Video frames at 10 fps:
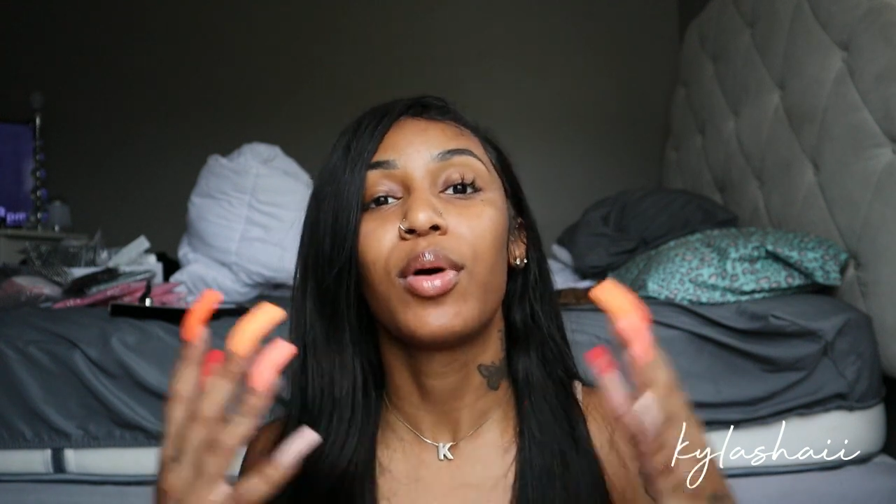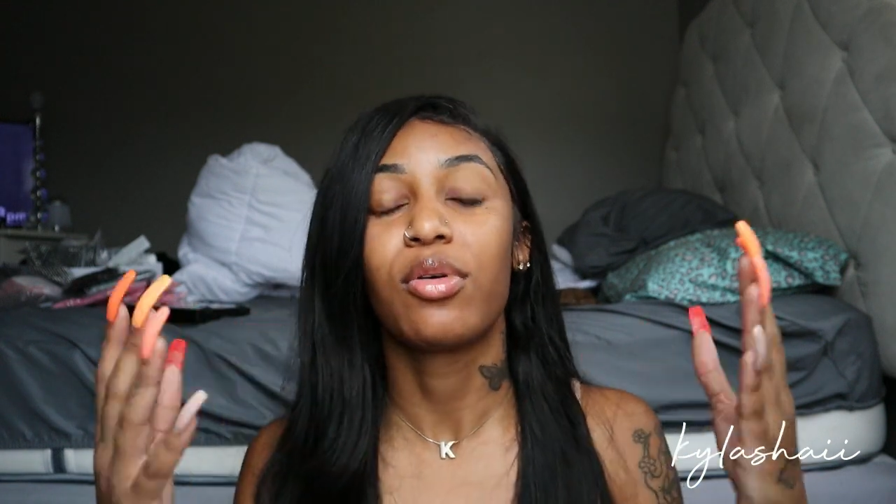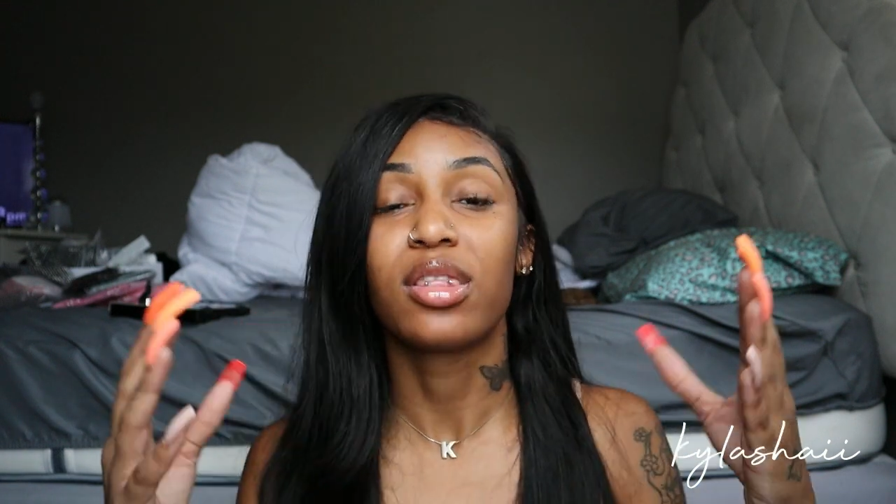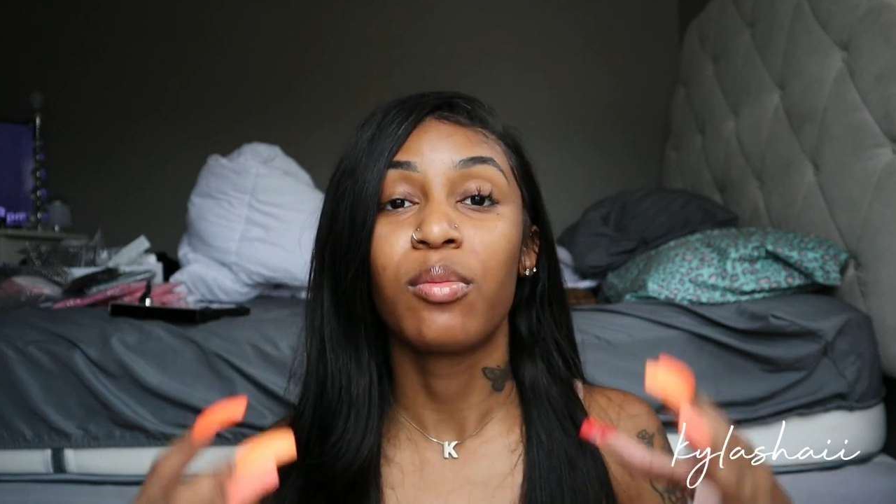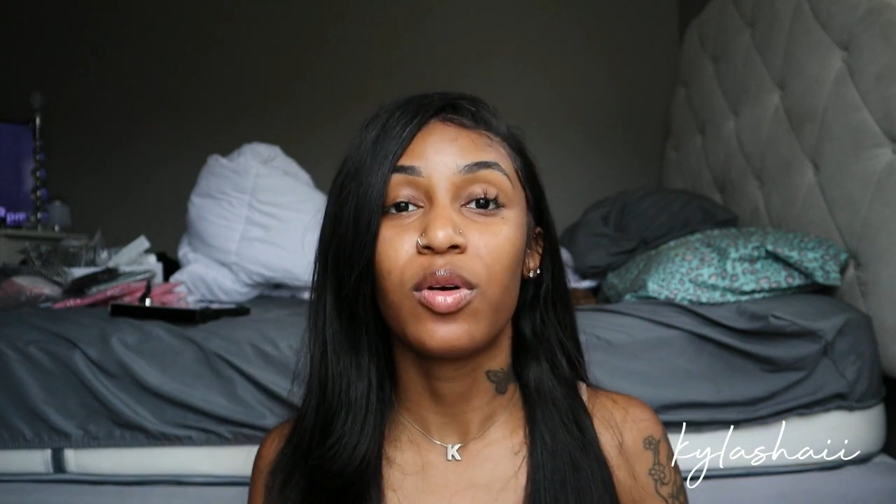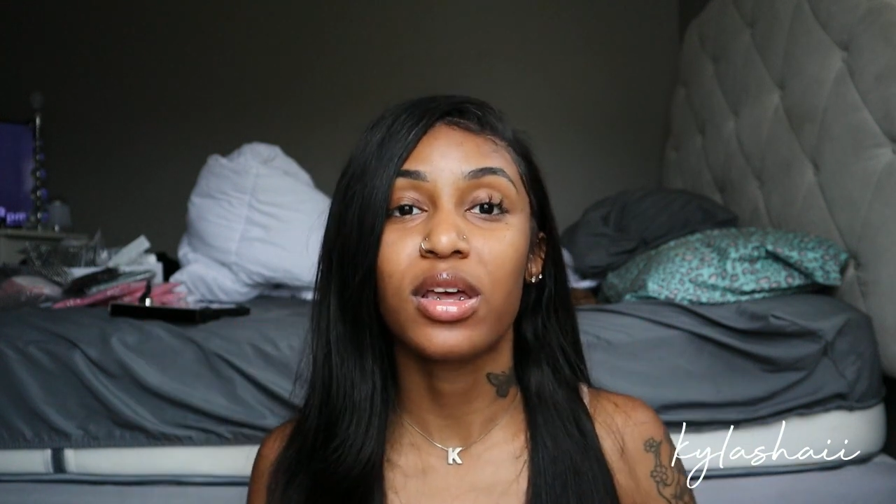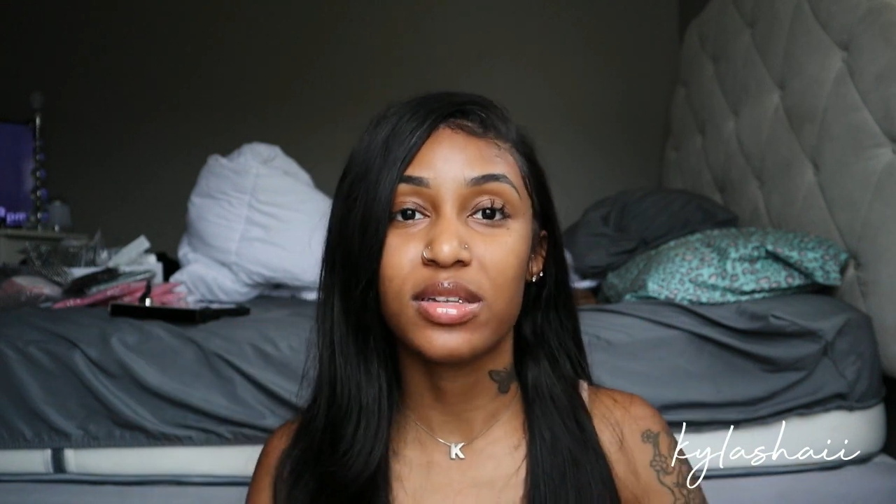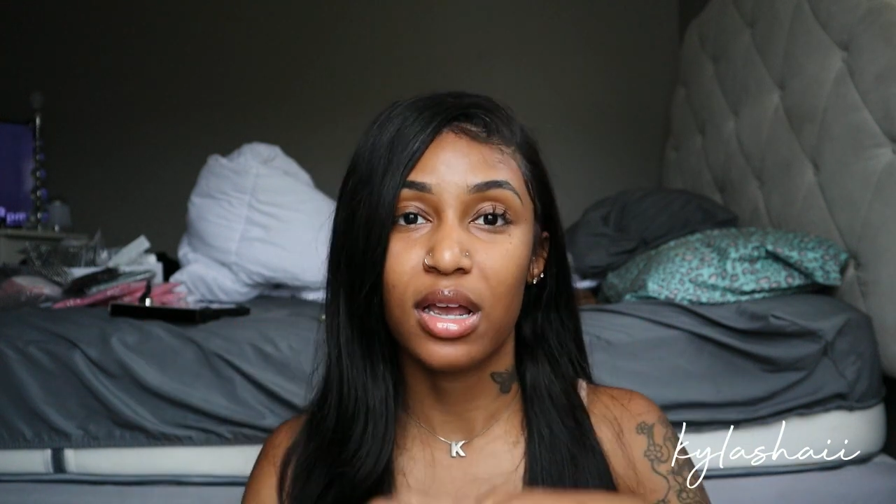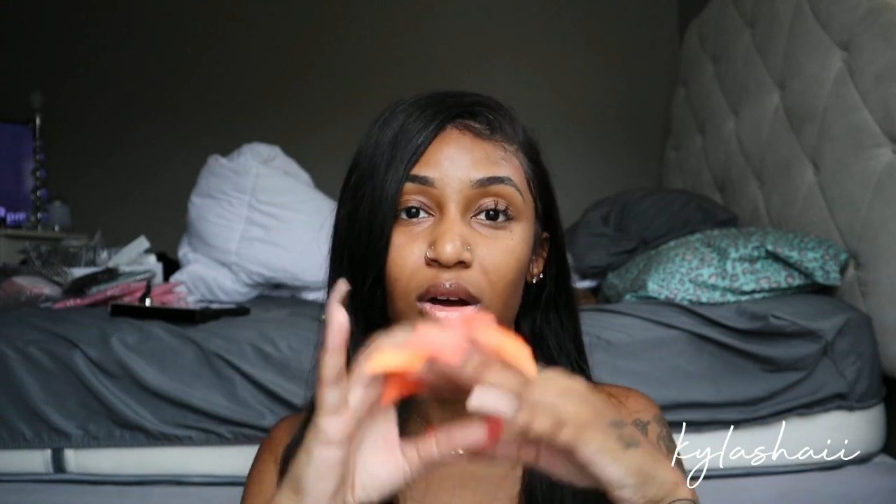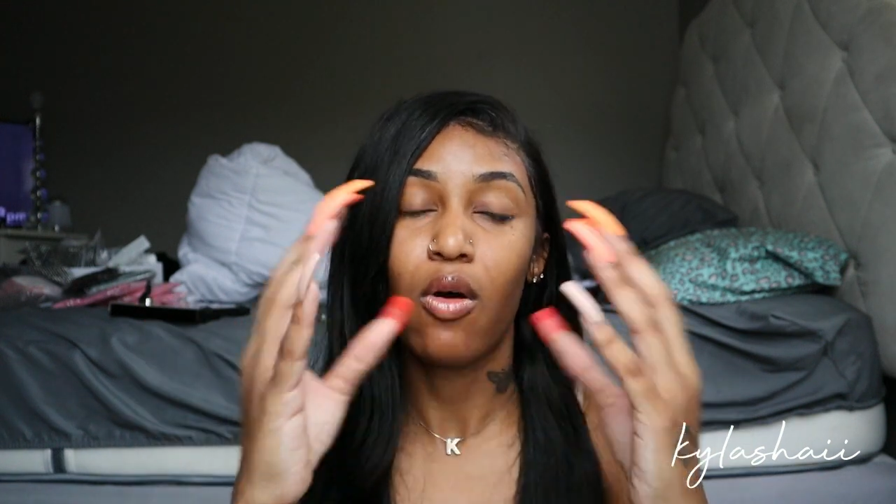But with the book,
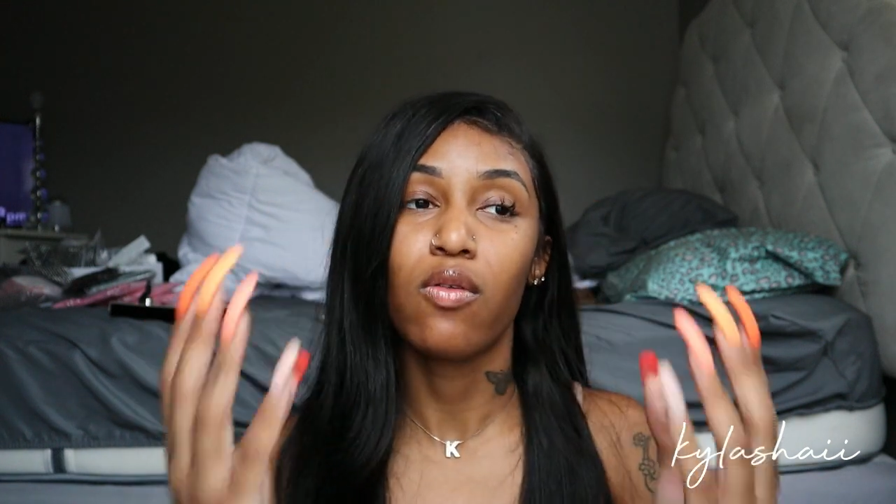it's like an